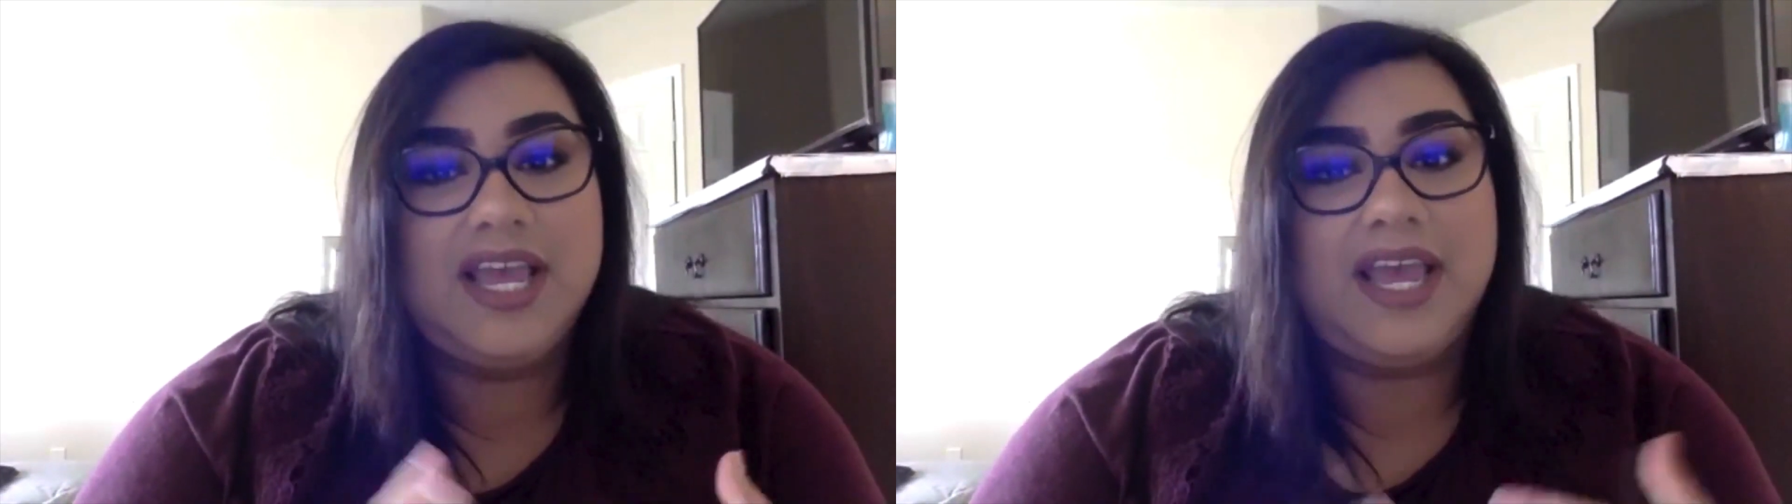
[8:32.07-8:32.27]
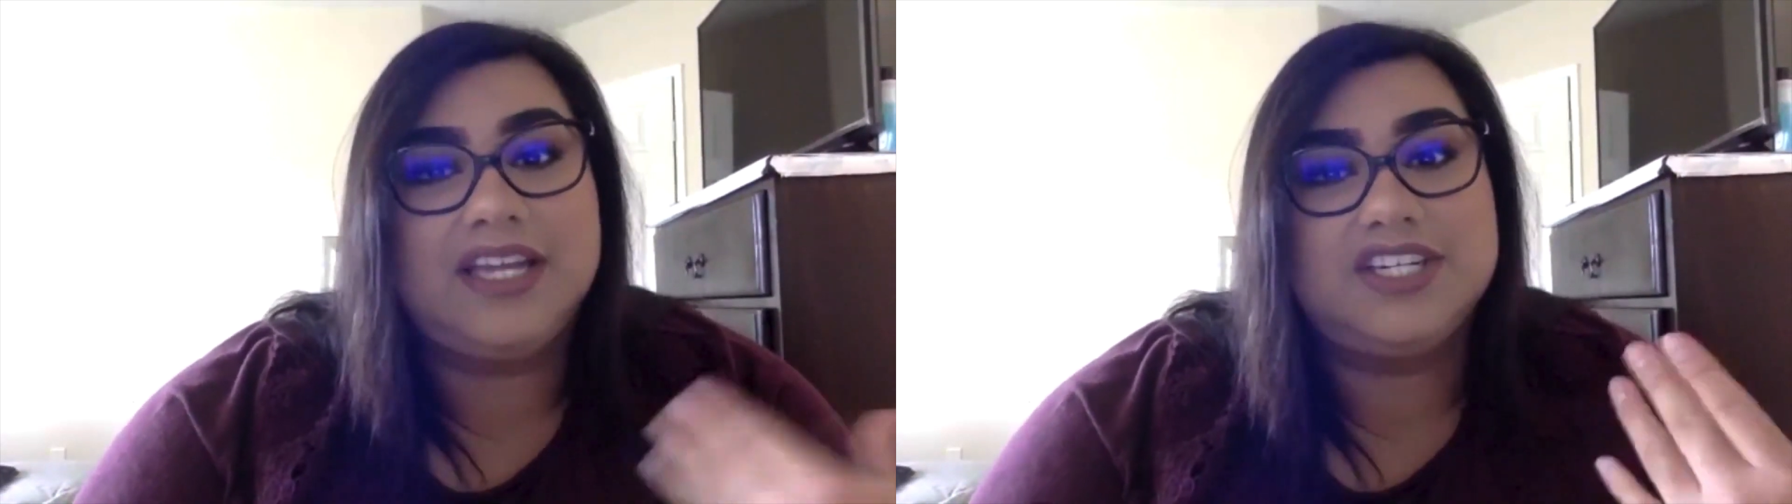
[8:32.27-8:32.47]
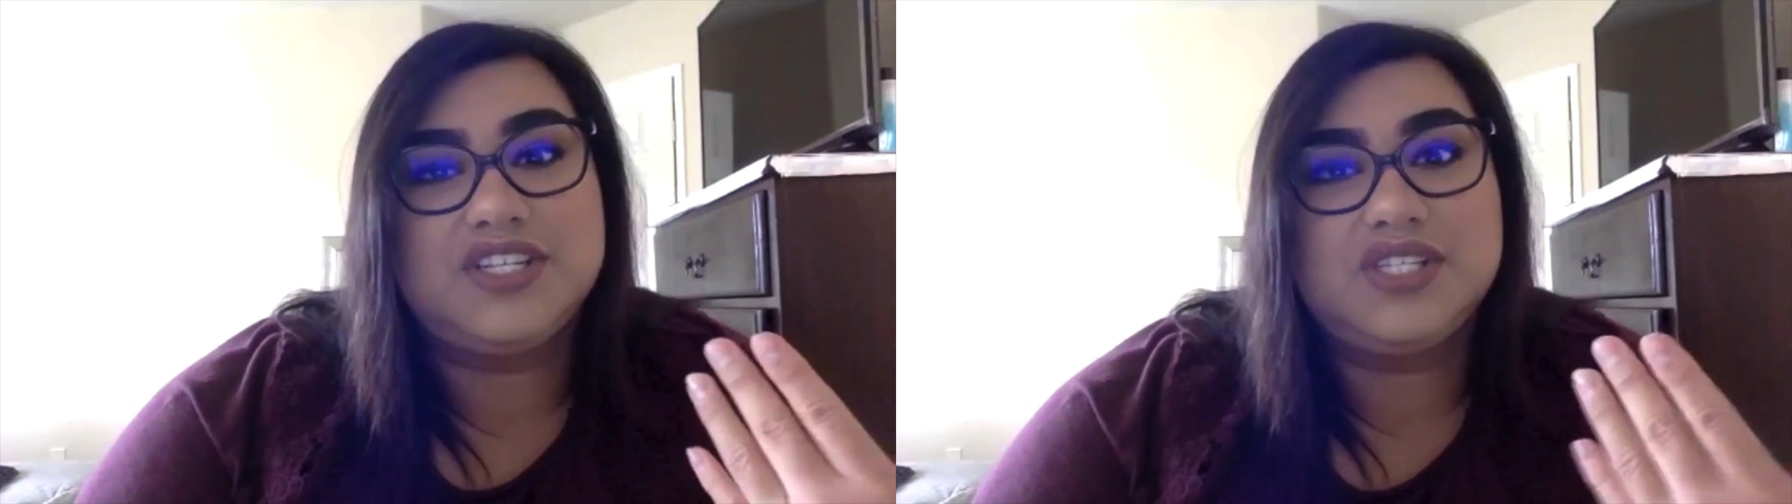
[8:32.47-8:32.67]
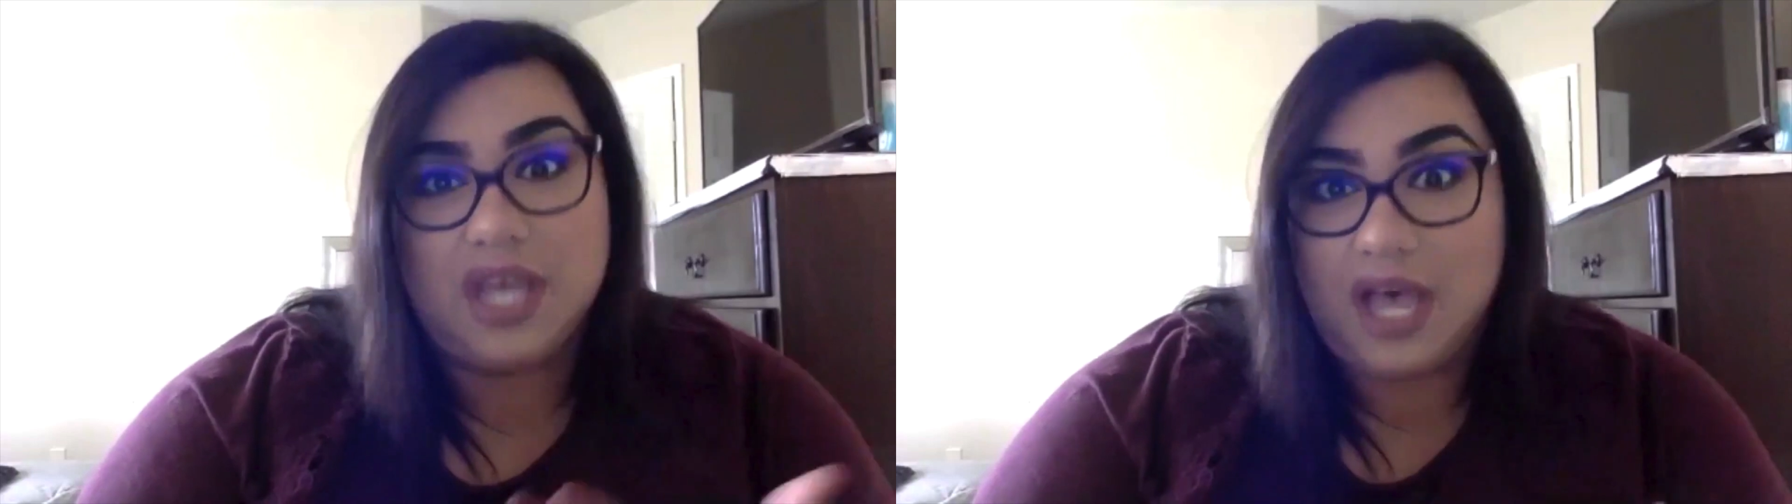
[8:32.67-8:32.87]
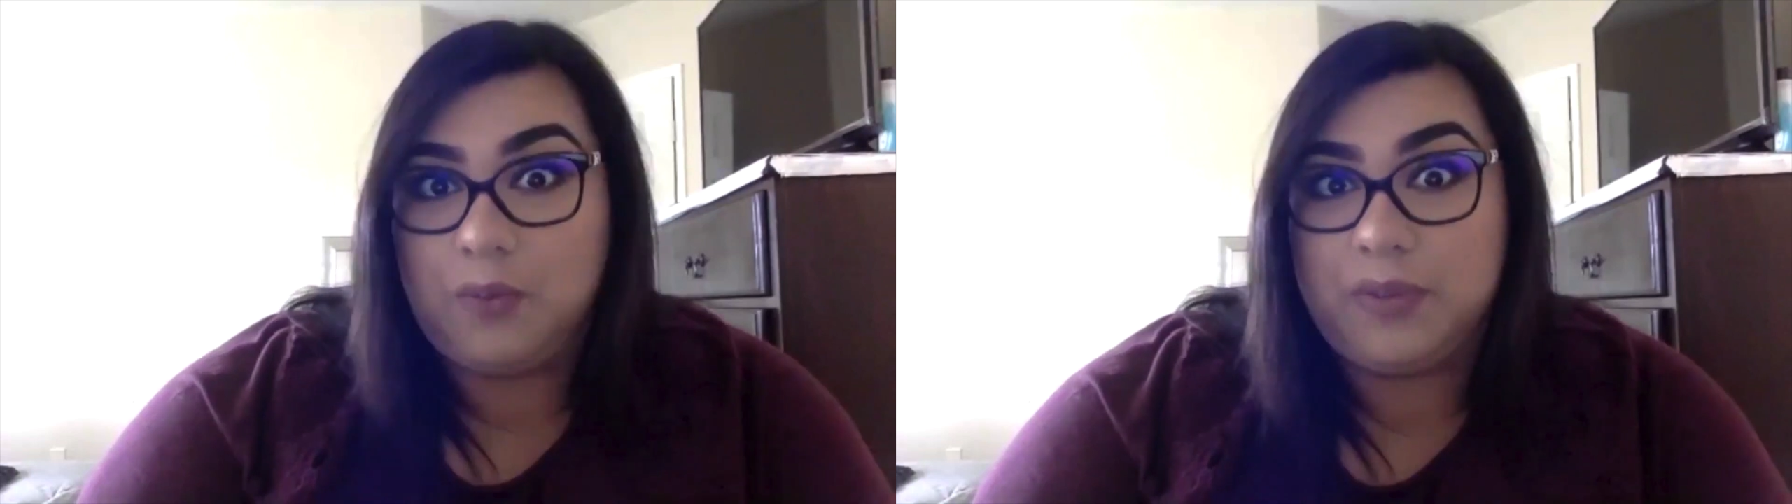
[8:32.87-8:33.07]
and just
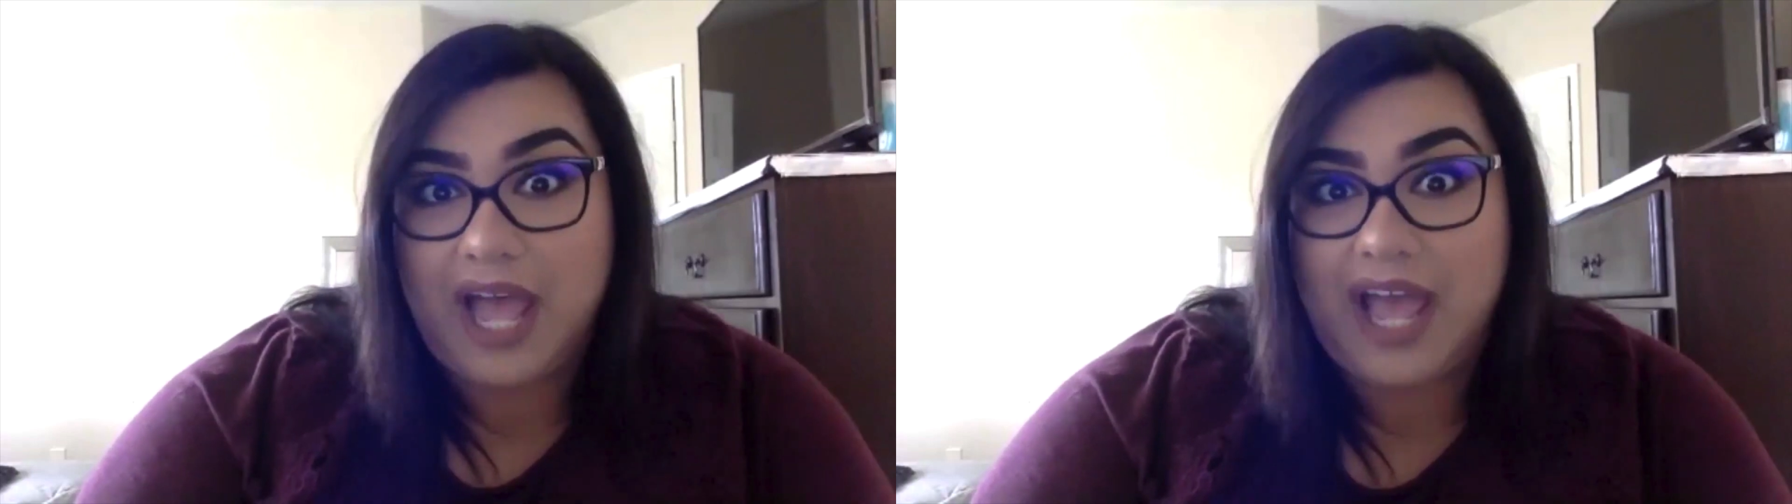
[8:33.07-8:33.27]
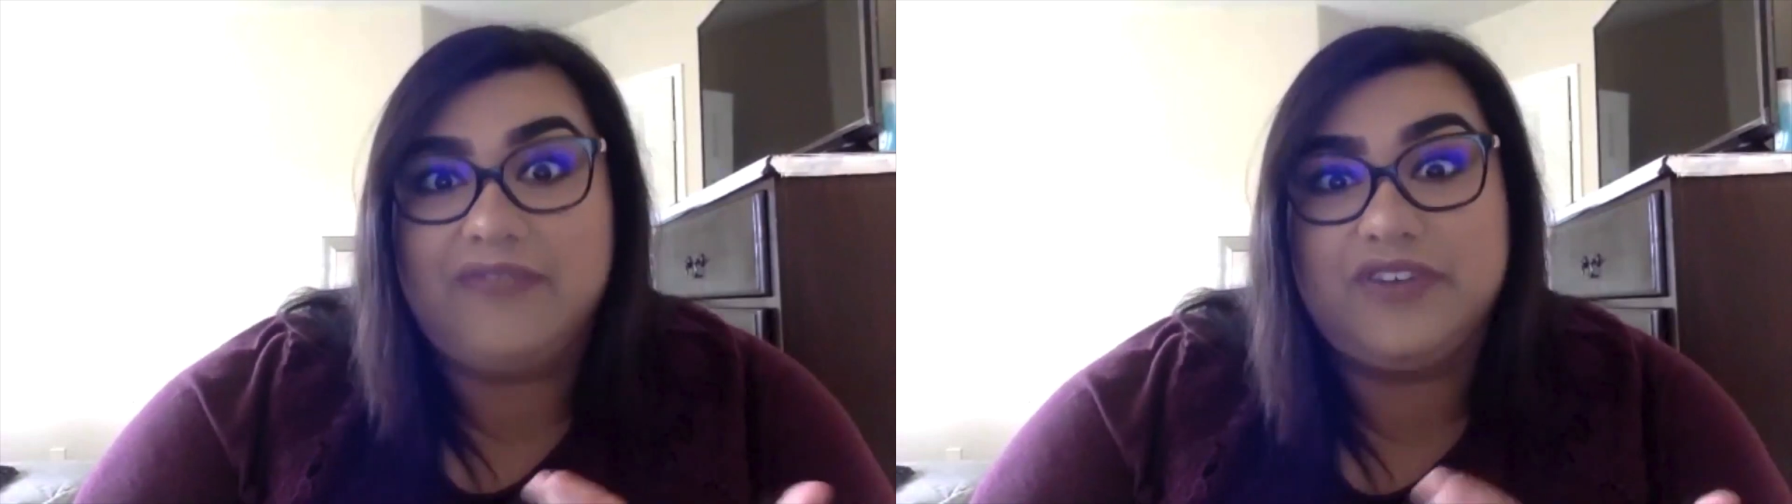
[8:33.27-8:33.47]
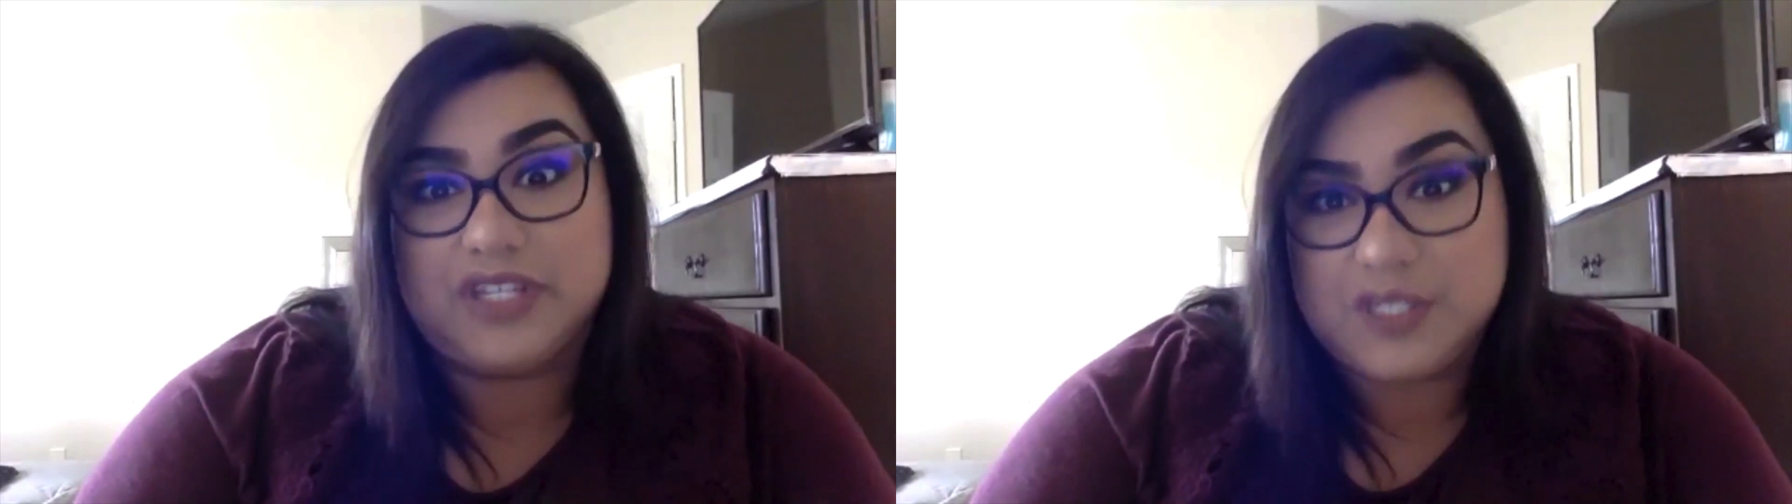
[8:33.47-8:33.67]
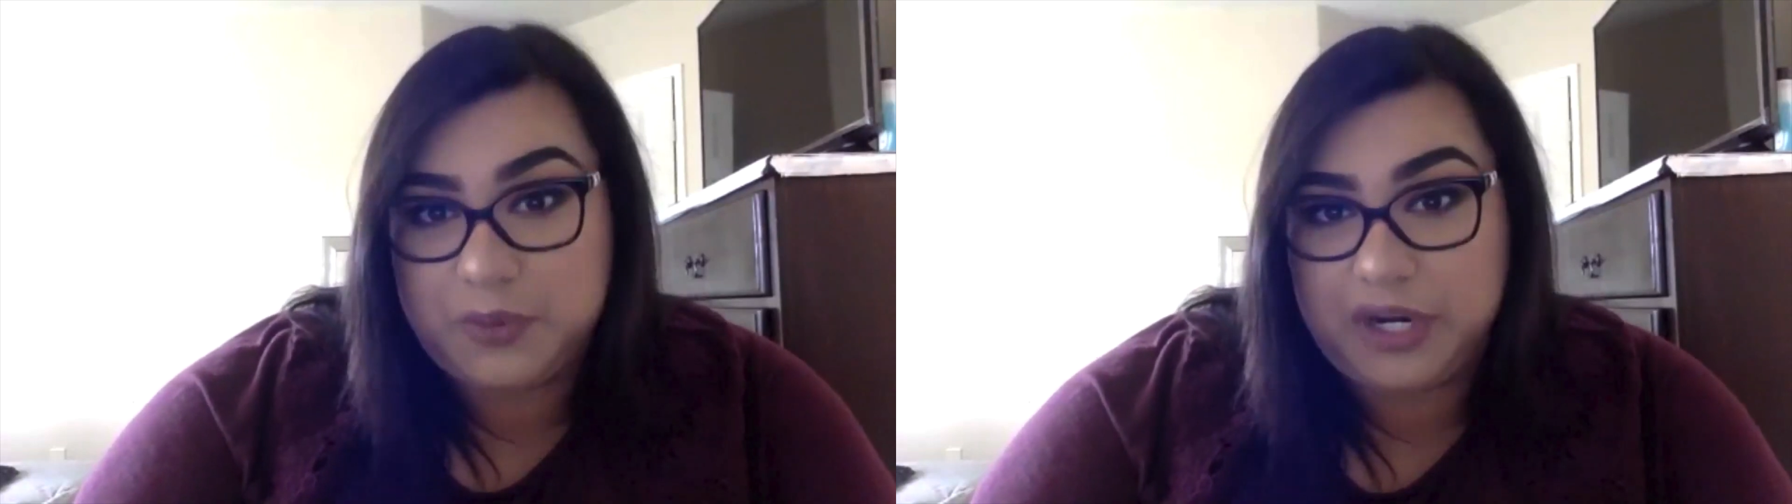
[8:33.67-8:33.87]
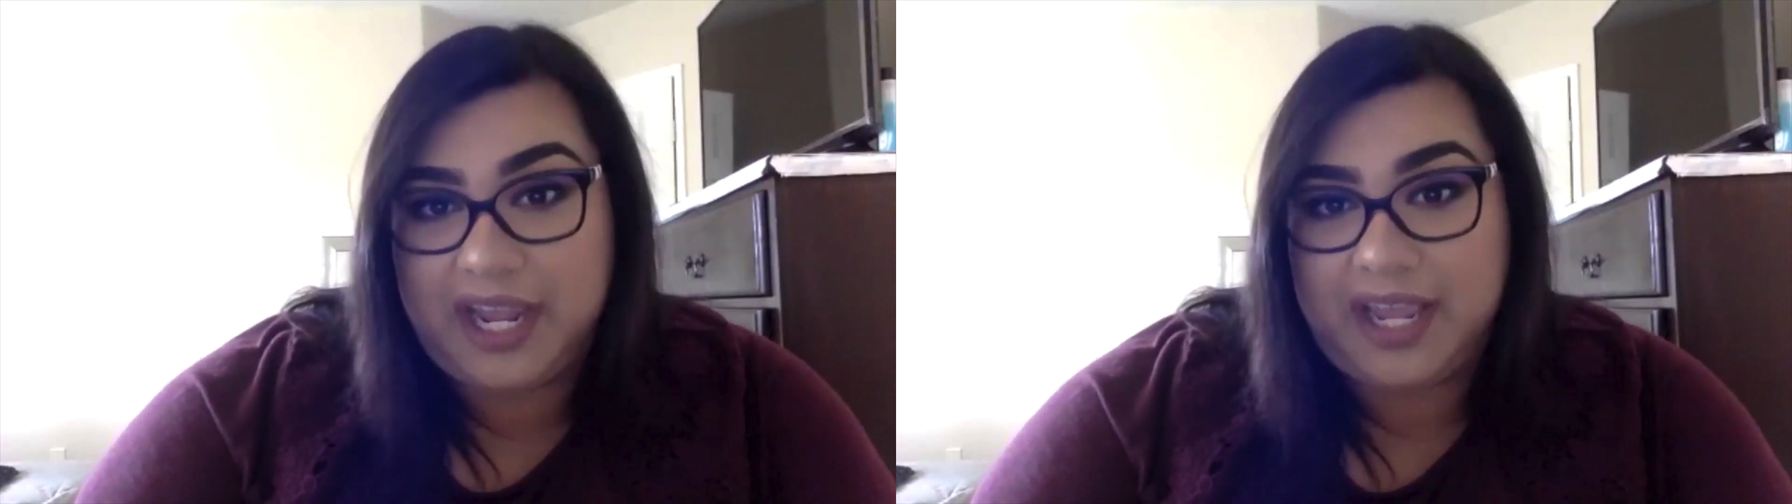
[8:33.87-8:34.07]
apply for the
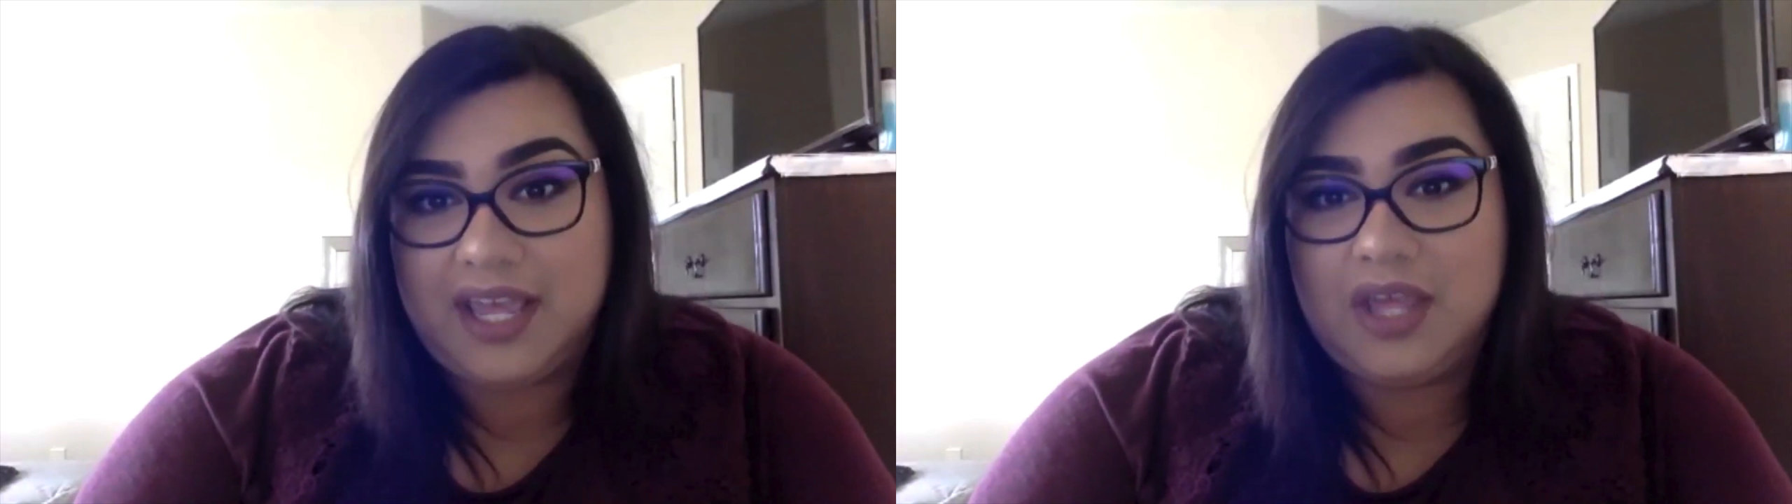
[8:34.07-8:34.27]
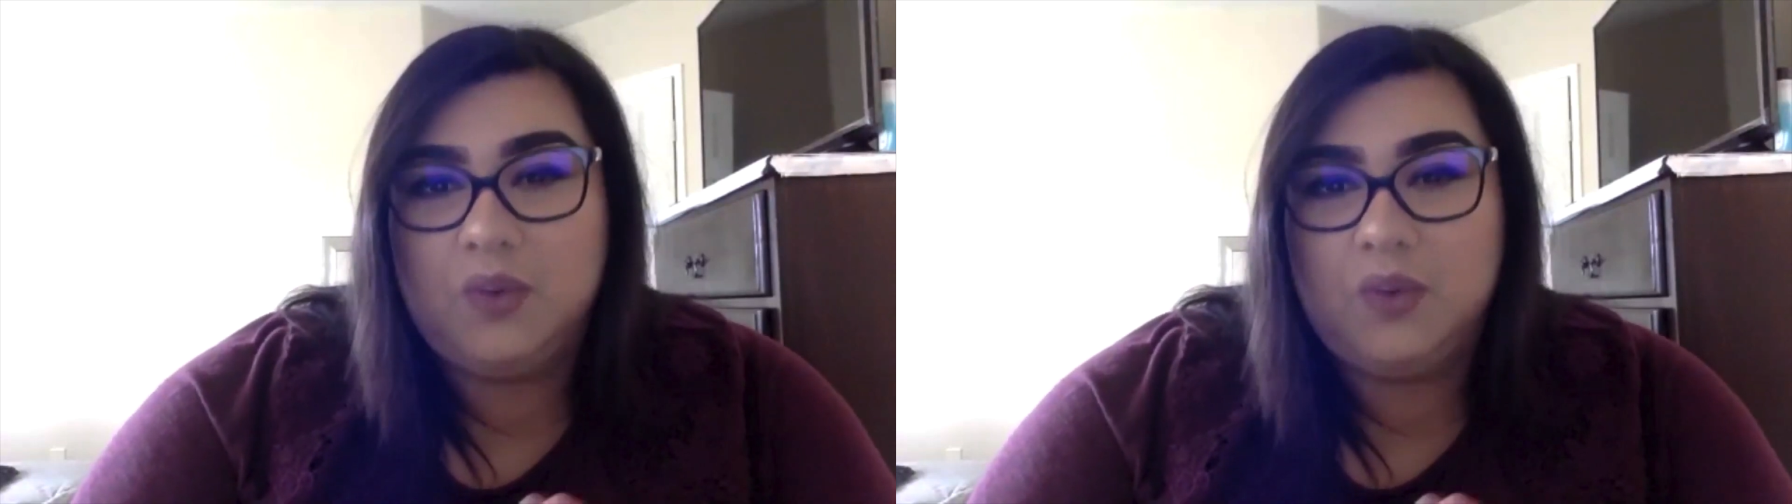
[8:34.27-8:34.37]
spring,